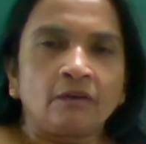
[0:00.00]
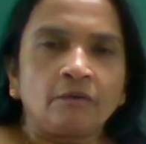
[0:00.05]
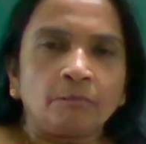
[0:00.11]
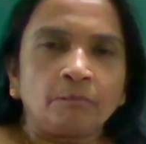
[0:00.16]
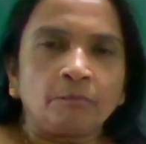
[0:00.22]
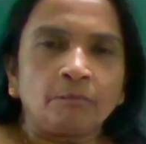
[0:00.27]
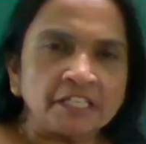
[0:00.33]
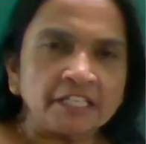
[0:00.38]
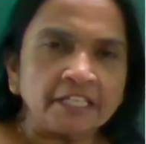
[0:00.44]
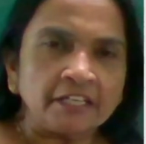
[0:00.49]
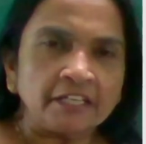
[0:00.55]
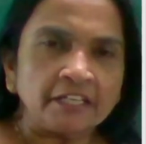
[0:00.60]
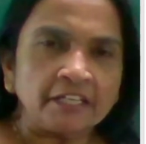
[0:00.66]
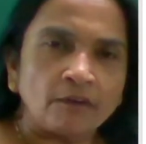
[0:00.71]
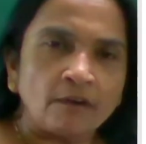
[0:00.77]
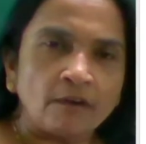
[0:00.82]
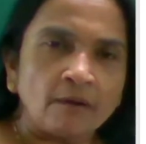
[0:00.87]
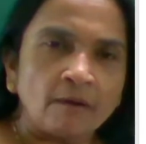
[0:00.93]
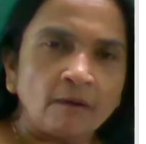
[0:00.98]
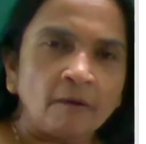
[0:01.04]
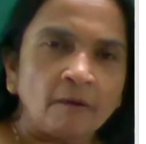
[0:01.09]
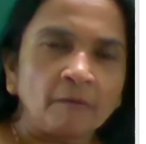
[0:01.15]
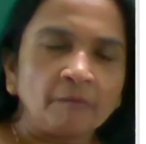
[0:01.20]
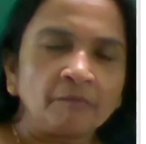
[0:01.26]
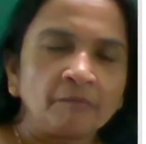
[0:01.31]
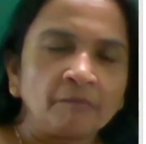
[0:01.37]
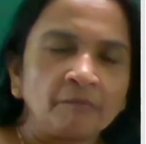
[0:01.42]
Positive
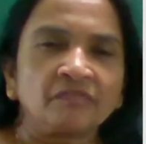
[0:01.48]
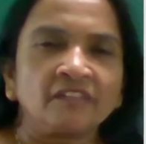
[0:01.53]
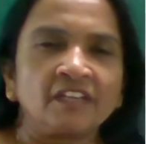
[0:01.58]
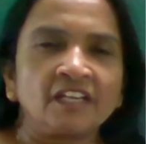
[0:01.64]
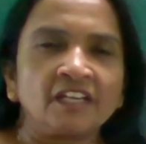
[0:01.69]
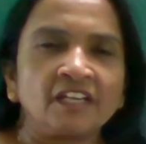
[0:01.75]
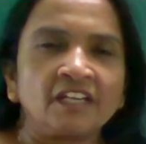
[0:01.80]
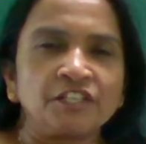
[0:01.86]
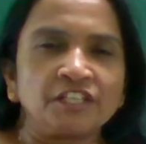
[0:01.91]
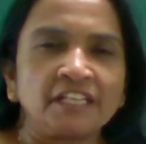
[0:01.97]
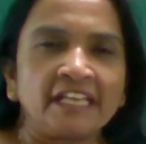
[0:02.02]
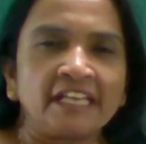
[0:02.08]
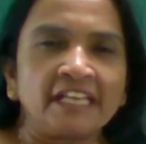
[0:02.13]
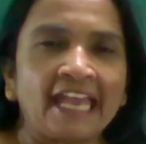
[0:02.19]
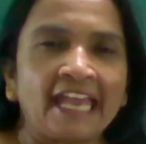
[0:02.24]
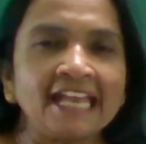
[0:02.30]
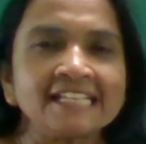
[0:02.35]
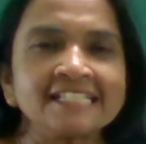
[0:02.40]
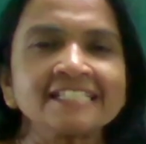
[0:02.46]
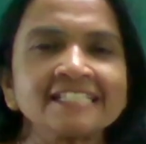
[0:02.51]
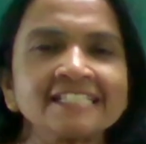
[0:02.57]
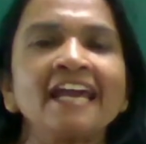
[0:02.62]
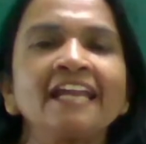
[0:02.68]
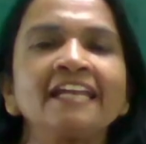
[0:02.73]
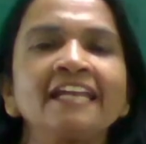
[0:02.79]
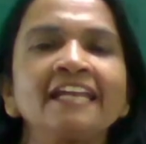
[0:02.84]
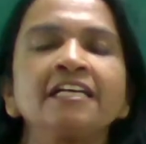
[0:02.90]
form. She has
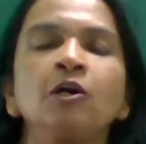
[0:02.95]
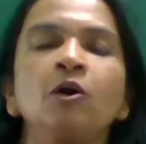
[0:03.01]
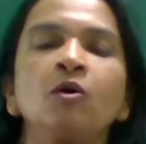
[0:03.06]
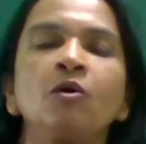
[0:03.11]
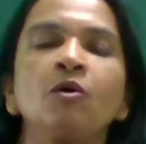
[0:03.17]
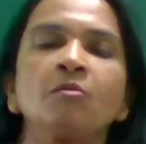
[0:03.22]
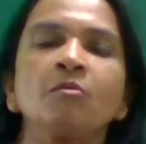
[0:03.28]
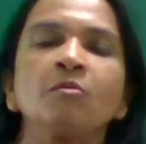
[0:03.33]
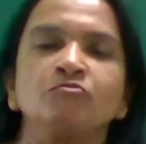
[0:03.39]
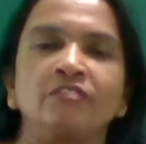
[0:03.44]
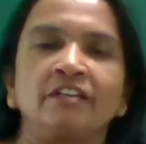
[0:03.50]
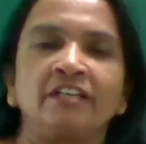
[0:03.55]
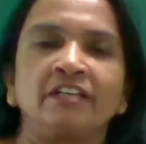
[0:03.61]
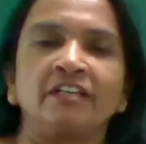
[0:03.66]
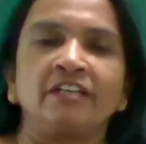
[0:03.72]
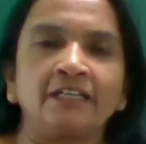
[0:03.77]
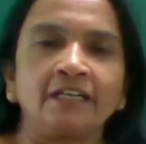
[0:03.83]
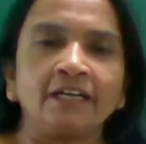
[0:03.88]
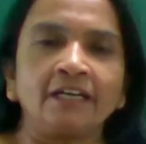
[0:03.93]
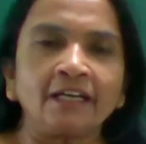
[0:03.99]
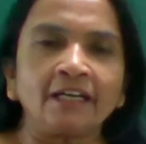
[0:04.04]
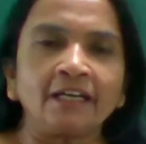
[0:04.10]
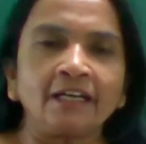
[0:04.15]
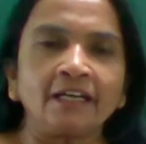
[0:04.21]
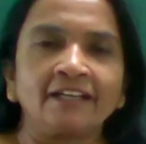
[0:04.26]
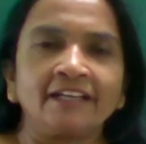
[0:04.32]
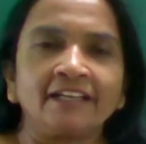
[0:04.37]
done her homework.
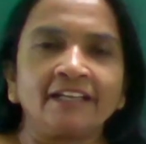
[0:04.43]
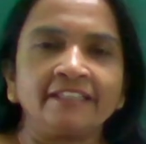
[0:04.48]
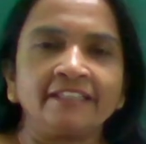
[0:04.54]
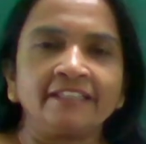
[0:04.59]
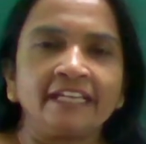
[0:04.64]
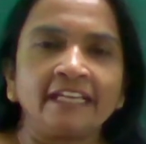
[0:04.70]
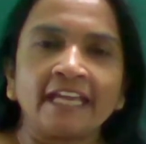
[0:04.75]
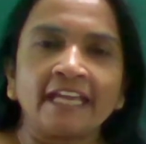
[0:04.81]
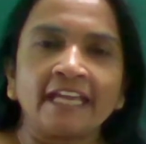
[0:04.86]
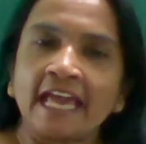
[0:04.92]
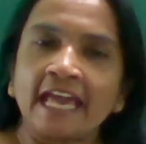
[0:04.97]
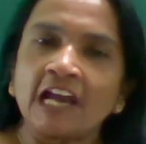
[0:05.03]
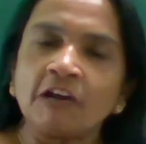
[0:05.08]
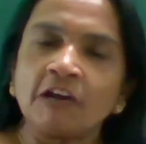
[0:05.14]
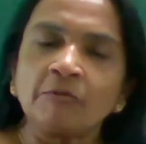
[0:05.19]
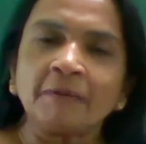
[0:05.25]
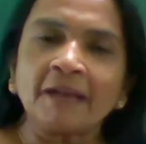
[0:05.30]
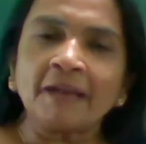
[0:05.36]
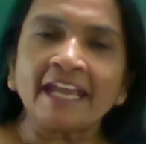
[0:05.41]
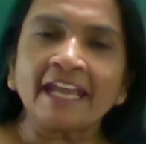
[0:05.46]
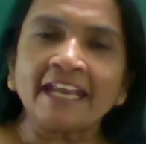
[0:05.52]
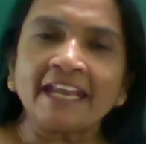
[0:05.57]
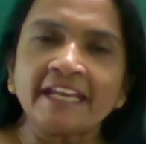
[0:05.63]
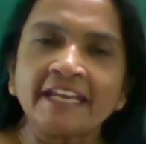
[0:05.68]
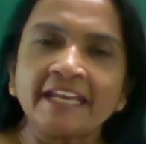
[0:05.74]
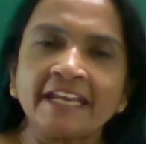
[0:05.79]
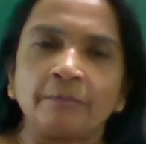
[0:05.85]
They have played
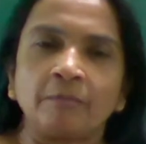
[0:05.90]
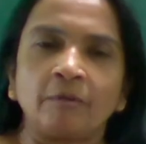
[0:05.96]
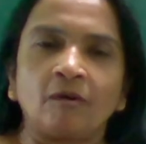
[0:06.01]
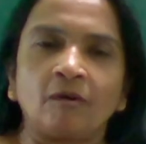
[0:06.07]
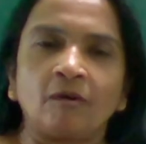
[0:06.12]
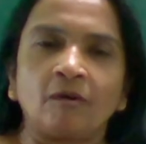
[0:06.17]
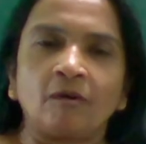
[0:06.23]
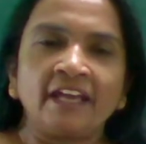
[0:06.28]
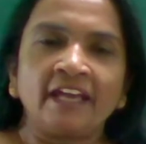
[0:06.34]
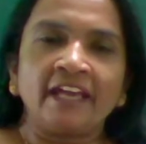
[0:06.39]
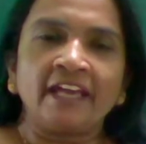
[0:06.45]
netball.